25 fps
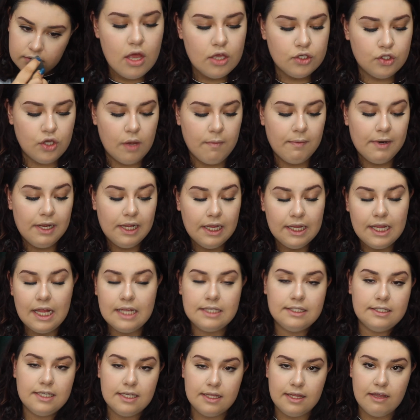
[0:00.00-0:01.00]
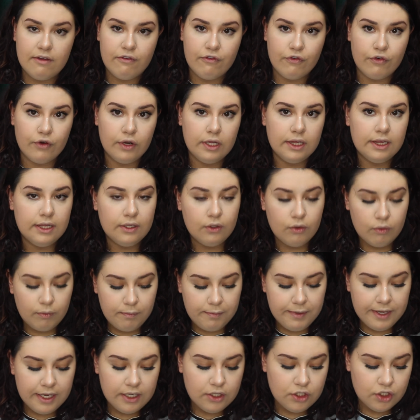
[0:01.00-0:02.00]
So I'm going to let that sit there for a little
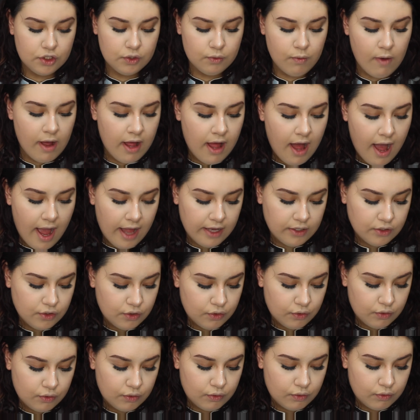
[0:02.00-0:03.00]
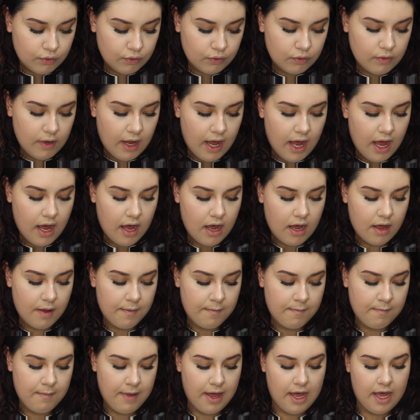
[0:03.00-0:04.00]
bit just while I do
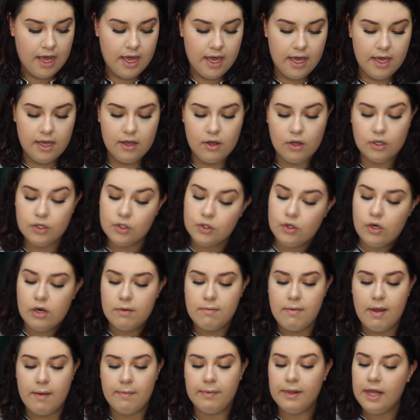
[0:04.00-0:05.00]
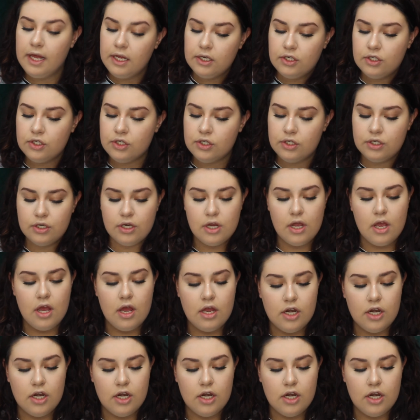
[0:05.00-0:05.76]
my contour and my blush.